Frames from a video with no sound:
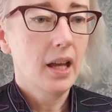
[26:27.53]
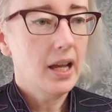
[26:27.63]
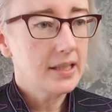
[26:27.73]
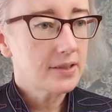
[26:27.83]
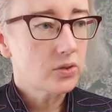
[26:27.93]

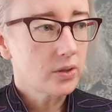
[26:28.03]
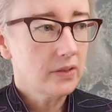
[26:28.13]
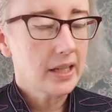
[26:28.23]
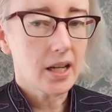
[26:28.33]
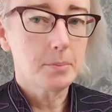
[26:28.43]
it's sort of
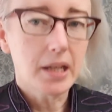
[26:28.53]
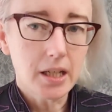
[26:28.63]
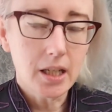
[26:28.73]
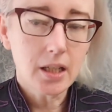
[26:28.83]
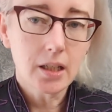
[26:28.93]
like I'm
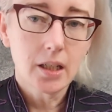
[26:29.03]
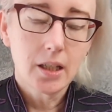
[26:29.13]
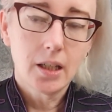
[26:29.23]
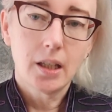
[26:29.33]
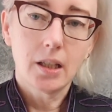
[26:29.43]
hitting
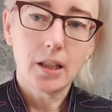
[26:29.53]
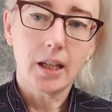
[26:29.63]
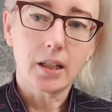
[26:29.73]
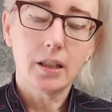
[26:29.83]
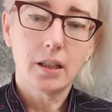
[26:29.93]

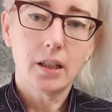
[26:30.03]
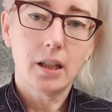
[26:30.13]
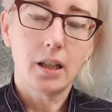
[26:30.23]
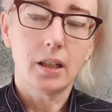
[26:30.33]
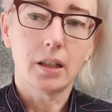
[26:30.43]
like
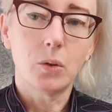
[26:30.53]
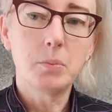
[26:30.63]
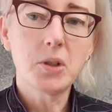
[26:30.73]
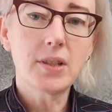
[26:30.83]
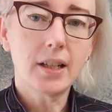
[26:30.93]

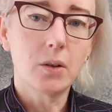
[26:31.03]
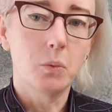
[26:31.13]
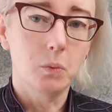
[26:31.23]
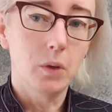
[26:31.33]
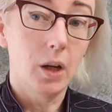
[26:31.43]
almost like
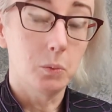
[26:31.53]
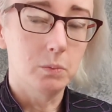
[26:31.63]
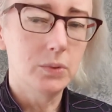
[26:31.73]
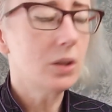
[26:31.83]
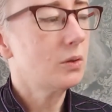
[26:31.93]

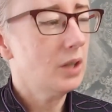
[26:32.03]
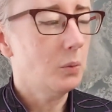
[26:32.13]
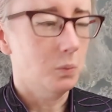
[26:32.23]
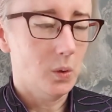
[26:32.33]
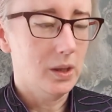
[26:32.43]
not a
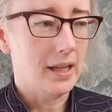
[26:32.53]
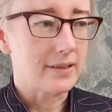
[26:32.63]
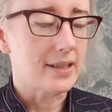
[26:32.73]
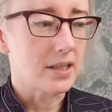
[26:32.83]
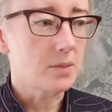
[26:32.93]
wall
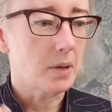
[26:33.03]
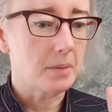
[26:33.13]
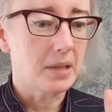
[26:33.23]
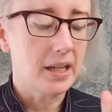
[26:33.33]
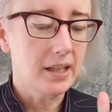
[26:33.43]
as such, but
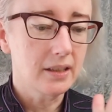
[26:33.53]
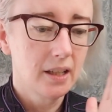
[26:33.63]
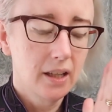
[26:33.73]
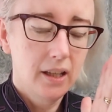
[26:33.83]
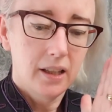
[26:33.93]
I'm
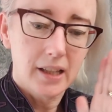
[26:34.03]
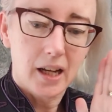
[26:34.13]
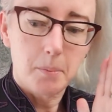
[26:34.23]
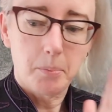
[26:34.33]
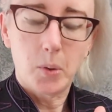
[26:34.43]
hitting like
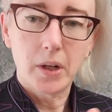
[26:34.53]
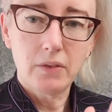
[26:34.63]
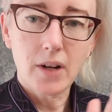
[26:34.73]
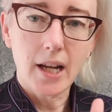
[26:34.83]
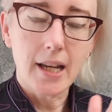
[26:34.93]
a point
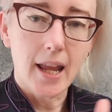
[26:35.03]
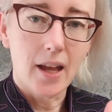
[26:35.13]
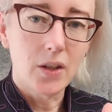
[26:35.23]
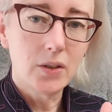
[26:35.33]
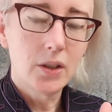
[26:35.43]
right
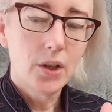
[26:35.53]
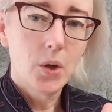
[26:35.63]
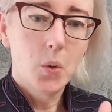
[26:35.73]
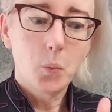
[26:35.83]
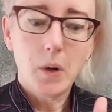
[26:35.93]
now
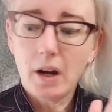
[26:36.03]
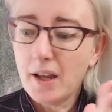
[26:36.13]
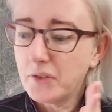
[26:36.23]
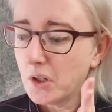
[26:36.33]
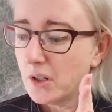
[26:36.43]
where
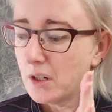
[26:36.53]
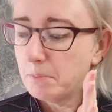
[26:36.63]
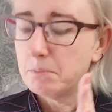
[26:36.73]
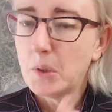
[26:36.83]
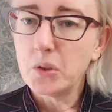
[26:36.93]
I've got
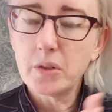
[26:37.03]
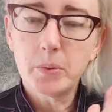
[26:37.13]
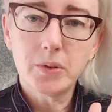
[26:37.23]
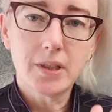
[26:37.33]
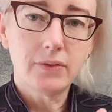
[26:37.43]

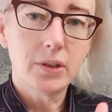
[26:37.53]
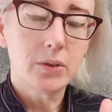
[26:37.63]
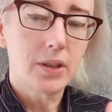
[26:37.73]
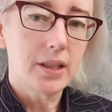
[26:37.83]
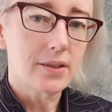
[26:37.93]
multiple
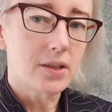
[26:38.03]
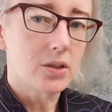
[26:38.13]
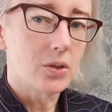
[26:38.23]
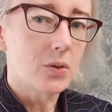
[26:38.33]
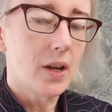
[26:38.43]
difficult things to
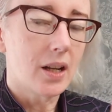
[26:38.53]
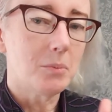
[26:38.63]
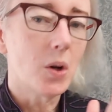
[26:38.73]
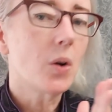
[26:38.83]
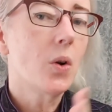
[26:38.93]
do and I'm
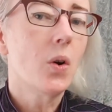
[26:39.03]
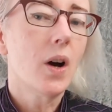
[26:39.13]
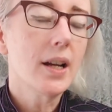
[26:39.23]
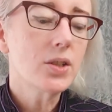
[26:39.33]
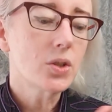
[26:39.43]
not
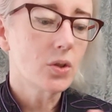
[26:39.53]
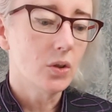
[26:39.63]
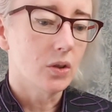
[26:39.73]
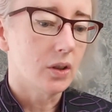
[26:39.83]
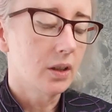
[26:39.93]
quite
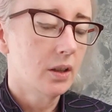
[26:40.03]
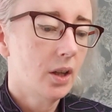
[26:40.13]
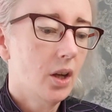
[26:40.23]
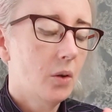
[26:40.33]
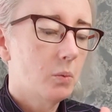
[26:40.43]
sure
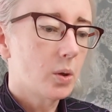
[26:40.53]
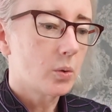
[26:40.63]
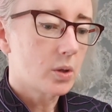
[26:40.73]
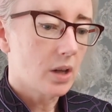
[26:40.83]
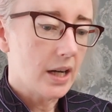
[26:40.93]
what
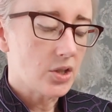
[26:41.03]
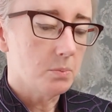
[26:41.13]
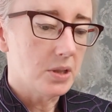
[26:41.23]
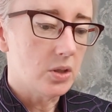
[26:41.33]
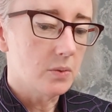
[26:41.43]
order I should
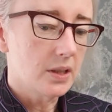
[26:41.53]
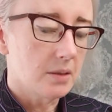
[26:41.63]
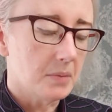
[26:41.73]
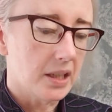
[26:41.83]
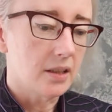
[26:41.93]
be doing
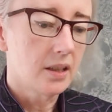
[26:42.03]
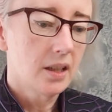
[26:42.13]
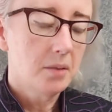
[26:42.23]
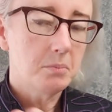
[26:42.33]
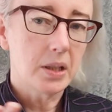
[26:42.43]
them in,
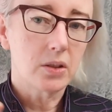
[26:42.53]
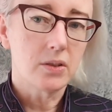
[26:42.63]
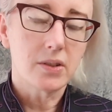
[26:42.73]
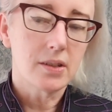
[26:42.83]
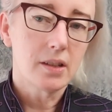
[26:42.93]

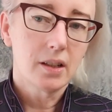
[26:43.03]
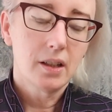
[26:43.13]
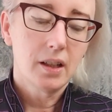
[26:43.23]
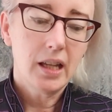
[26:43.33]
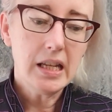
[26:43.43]
because
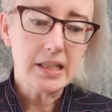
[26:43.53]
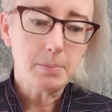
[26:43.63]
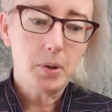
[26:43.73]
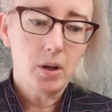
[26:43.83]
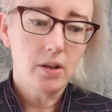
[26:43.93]
it's
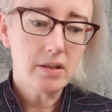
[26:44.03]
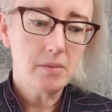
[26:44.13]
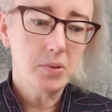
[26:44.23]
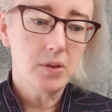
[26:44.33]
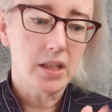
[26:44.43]

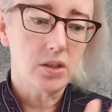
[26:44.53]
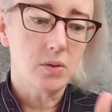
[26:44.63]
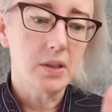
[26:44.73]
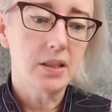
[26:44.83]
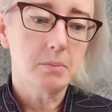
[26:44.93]
possible that
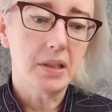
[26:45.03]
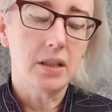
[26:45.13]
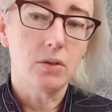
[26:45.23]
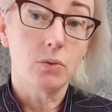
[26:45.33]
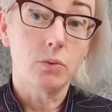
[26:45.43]
doing them in
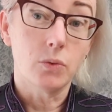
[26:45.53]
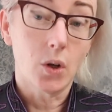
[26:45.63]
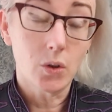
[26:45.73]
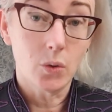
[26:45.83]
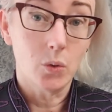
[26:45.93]
the
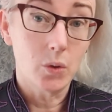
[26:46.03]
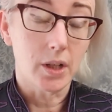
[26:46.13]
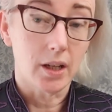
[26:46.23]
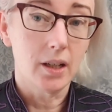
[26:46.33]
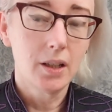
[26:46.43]
wrong
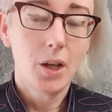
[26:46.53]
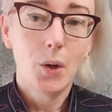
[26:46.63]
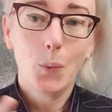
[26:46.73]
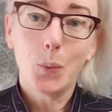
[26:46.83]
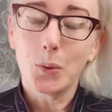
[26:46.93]
order
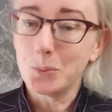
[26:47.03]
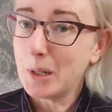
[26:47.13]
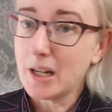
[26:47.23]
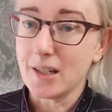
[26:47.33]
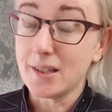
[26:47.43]
will
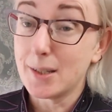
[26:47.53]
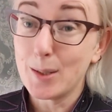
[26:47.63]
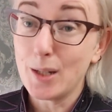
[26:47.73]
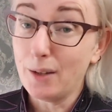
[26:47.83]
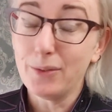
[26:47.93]
mean I
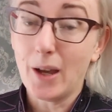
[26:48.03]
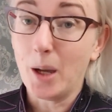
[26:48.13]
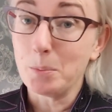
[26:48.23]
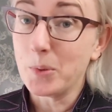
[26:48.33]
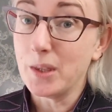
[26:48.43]
stuff
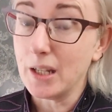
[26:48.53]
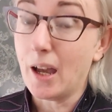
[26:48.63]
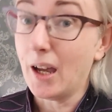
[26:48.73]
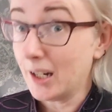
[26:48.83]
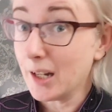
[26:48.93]
up
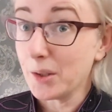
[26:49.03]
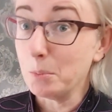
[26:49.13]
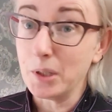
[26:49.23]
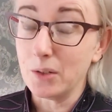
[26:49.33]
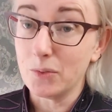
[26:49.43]
another
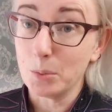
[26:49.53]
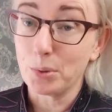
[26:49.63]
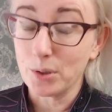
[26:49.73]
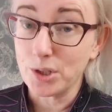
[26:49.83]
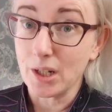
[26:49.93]
bit of the
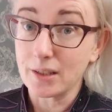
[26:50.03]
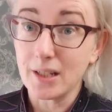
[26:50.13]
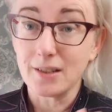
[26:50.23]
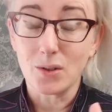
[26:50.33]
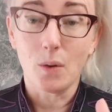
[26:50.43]
project.
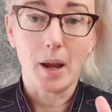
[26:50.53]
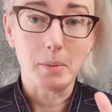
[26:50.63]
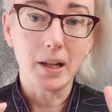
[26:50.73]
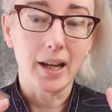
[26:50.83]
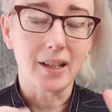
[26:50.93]
And so I'm
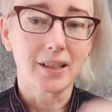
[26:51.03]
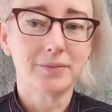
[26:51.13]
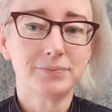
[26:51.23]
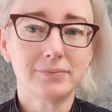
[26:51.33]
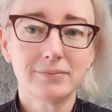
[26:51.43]
like
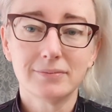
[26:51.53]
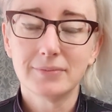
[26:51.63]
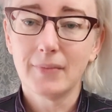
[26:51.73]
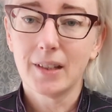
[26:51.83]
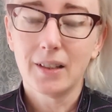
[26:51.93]

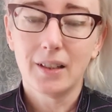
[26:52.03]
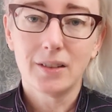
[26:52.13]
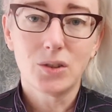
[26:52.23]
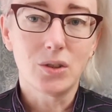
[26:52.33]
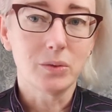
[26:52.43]

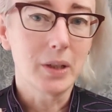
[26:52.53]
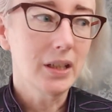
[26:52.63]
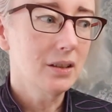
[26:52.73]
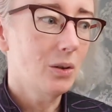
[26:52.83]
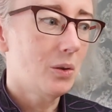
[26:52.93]
doing
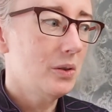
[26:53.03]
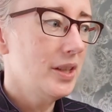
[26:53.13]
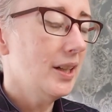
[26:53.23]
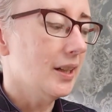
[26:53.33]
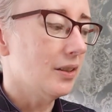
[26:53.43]
all
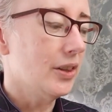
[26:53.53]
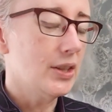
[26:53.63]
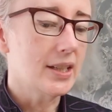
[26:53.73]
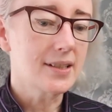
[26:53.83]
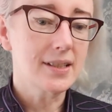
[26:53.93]
the little
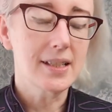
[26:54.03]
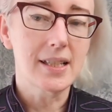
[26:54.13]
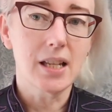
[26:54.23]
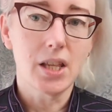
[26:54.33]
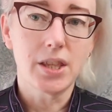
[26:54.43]
things
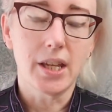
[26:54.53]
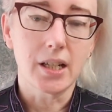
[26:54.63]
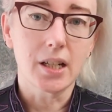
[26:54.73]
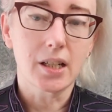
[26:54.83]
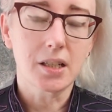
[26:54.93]

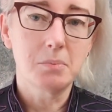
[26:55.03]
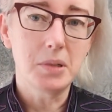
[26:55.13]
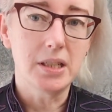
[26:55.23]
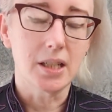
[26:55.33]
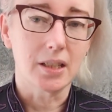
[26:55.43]
that can be
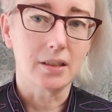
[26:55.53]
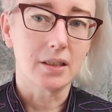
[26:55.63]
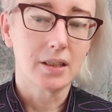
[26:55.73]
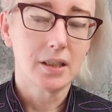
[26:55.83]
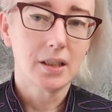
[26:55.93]
done